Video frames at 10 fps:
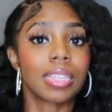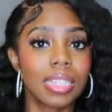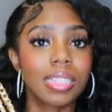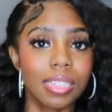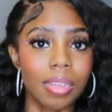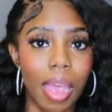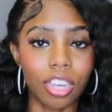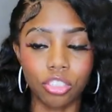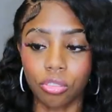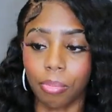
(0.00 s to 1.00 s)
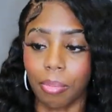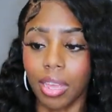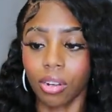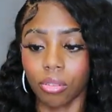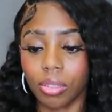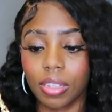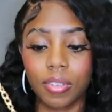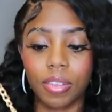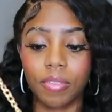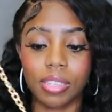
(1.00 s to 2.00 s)
this is an actual metal.
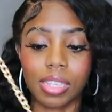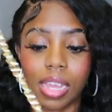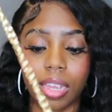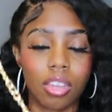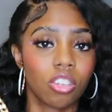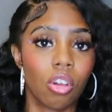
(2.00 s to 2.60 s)
Even if it's like